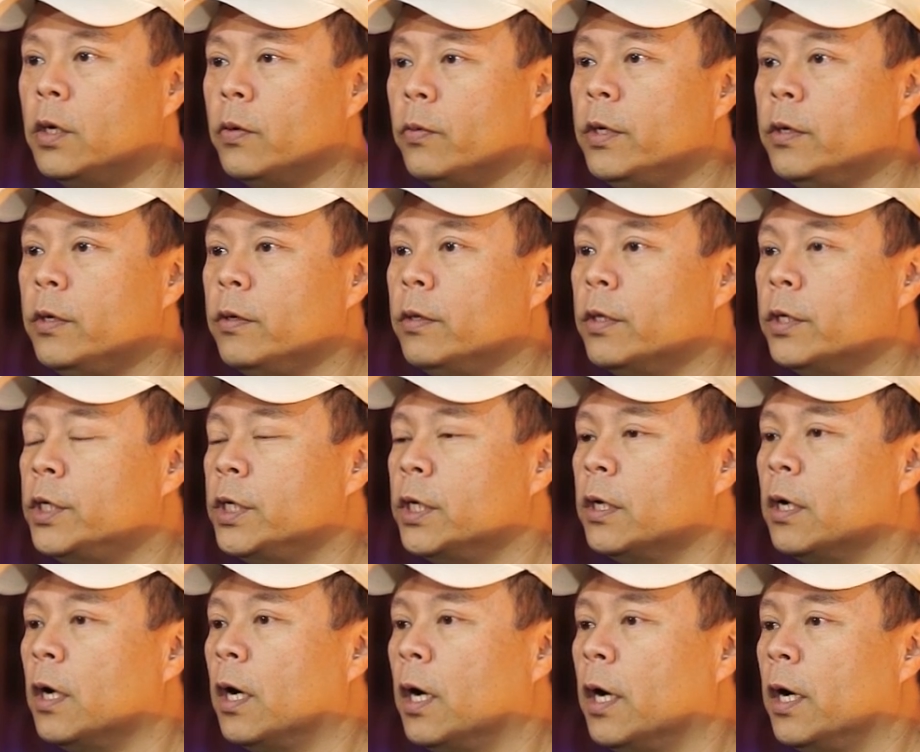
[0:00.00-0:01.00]
Do we do the
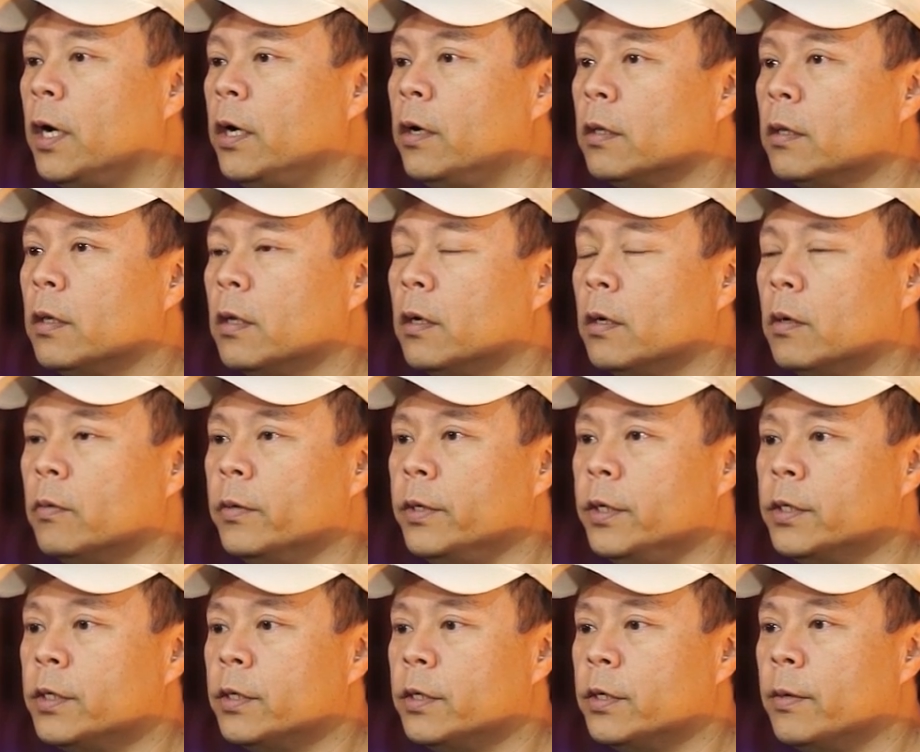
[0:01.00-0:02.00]
chin high or low
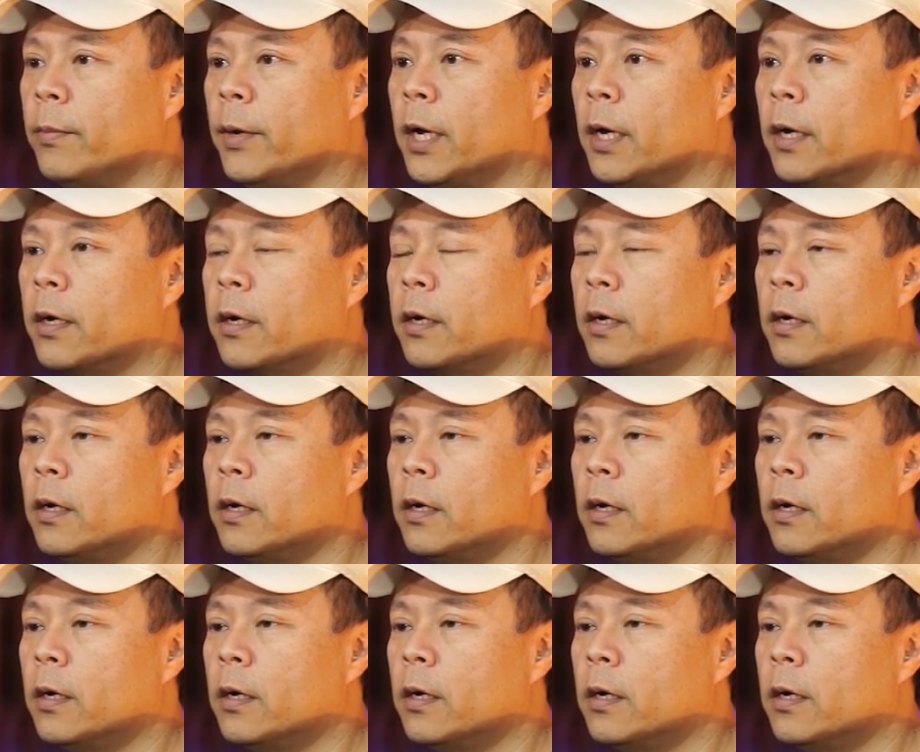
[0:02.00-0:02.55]
when you turn your back?